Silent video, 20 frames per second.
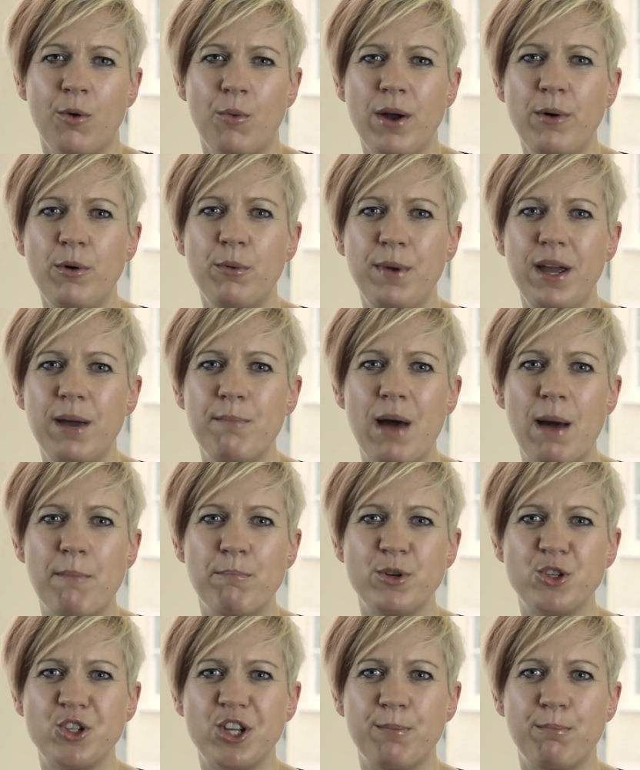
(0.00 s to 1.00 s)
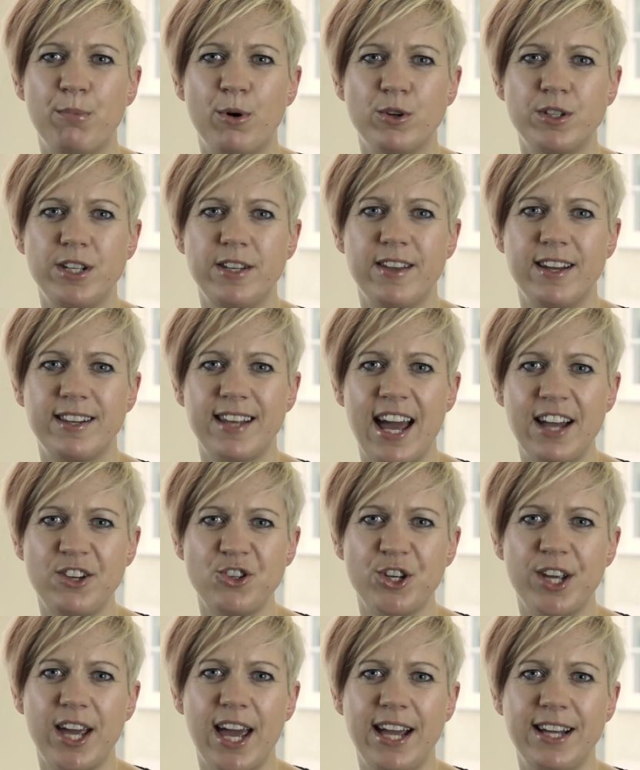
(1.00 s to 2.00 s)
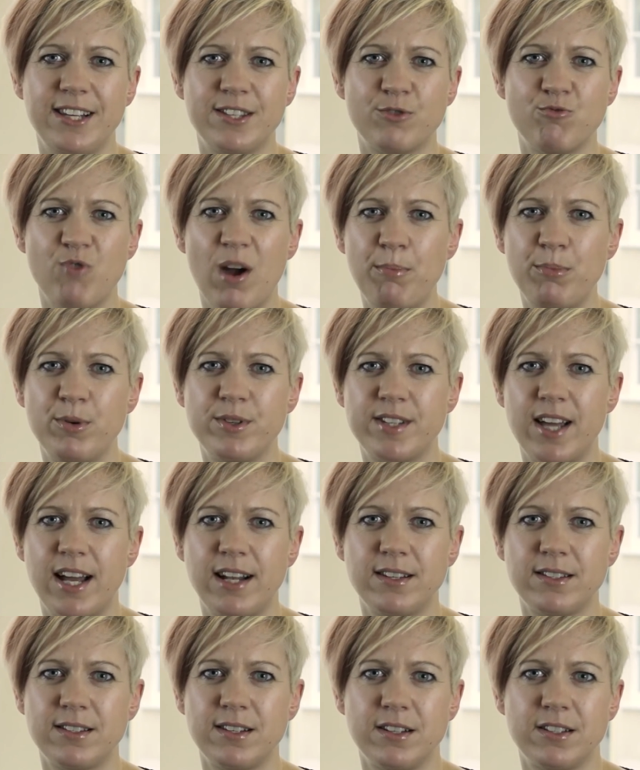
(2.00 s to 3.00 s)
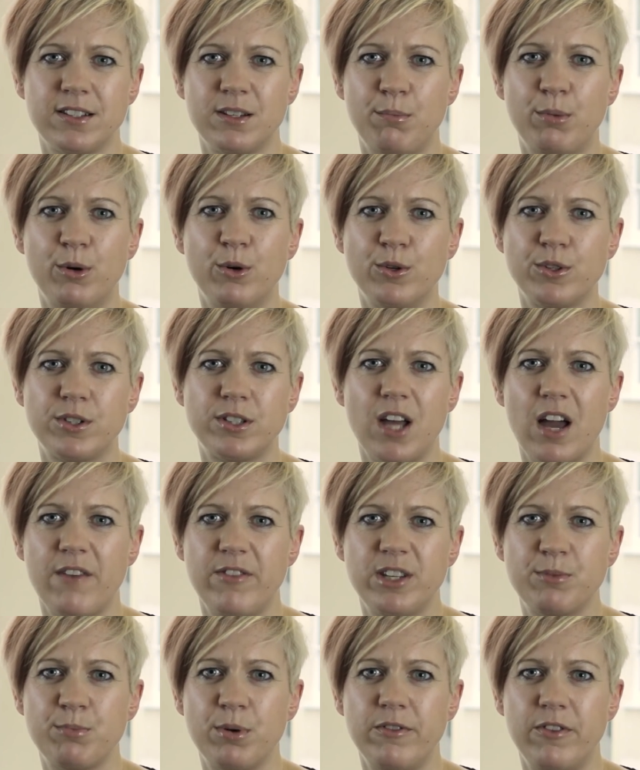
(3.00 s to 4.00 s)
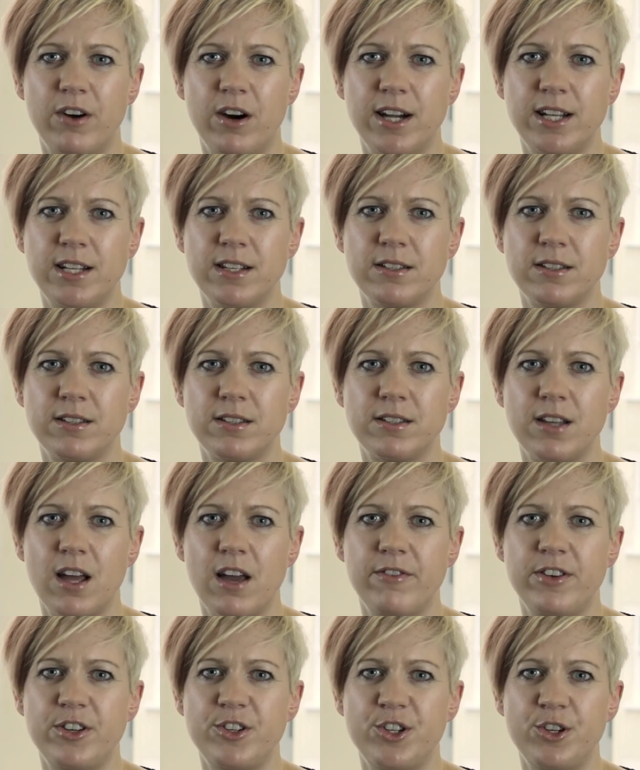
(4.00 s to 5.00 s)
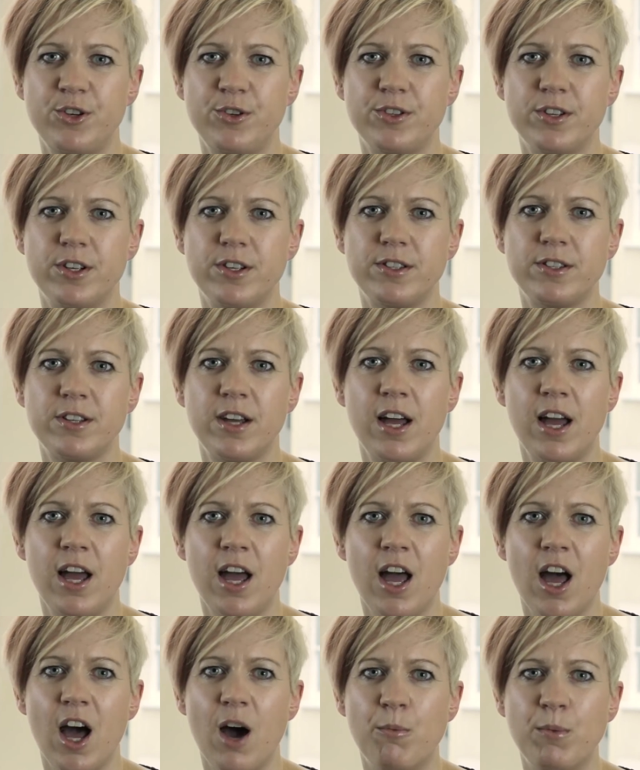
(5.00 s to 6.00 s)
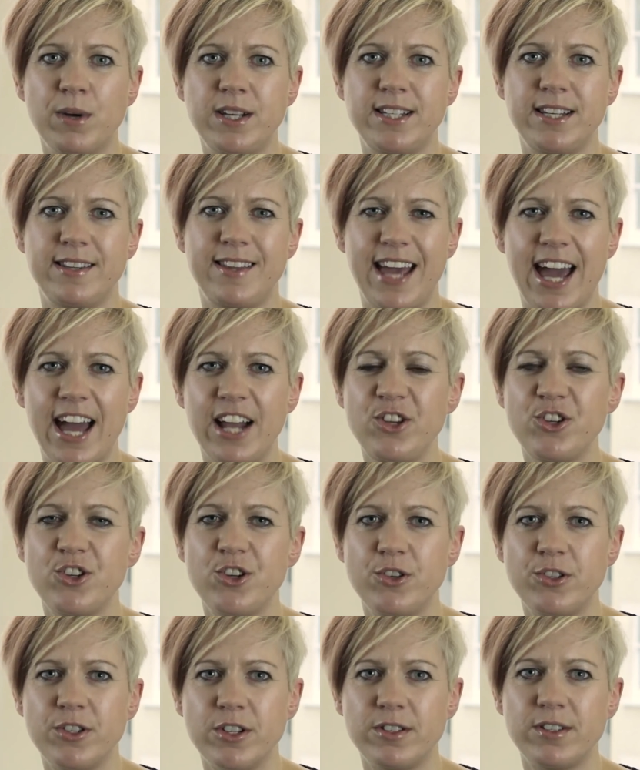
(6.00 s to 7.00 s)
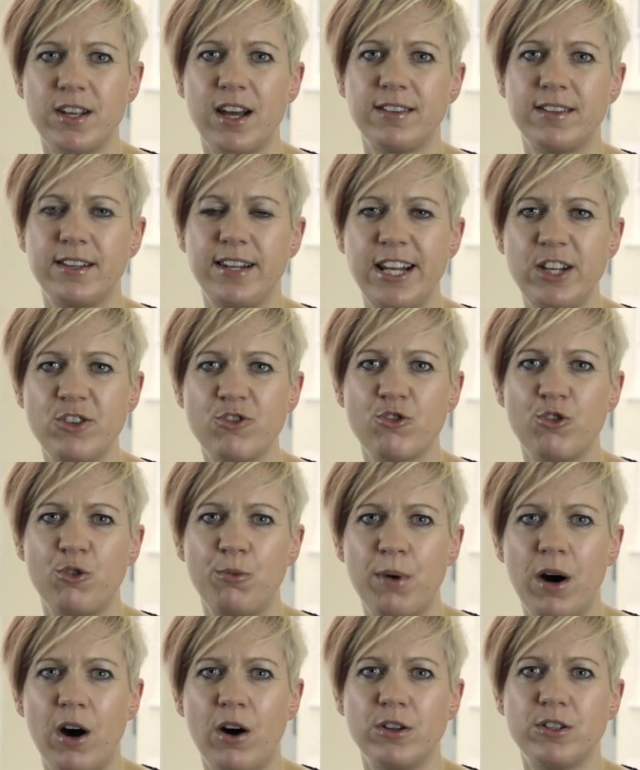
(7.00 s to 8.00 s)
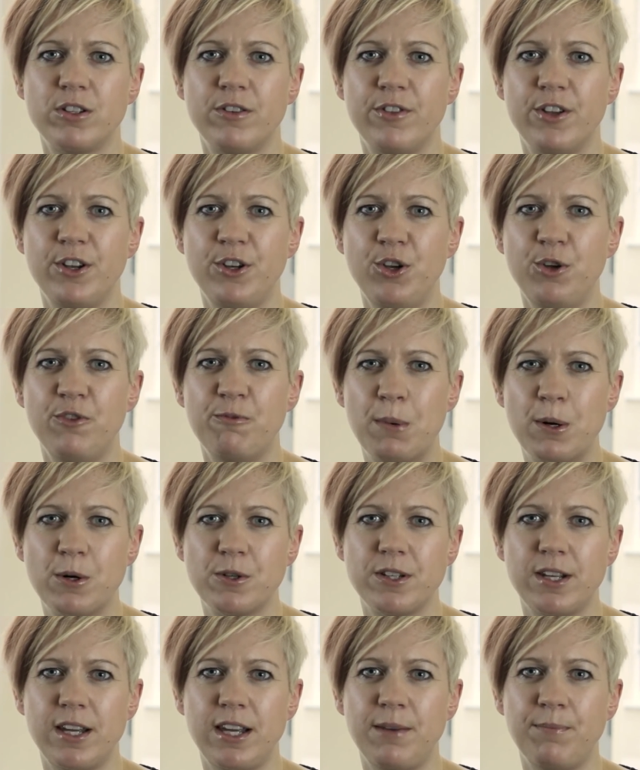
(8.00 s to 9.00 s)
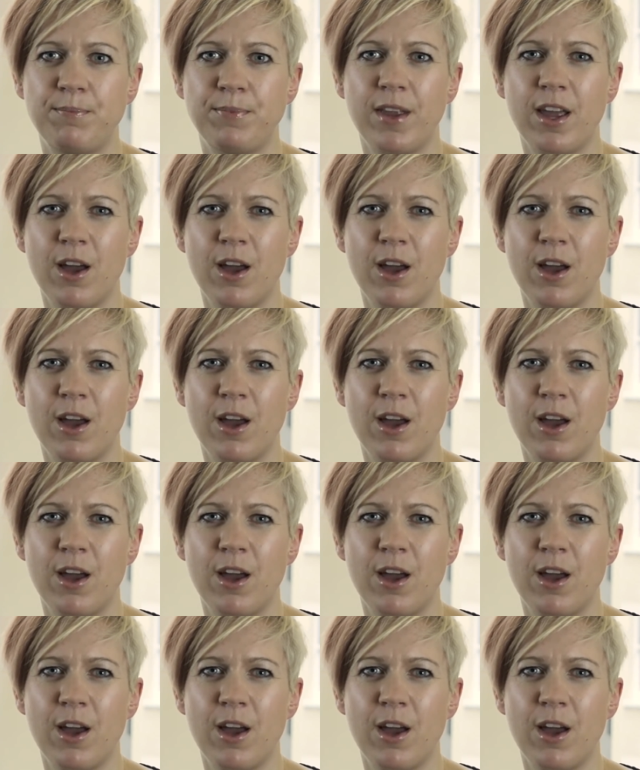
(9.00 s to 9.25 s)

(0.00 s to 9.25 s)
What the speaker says: We will be a membership body that educates, represents and supports service providers and service users, and we see the end users as an integral part of the new body.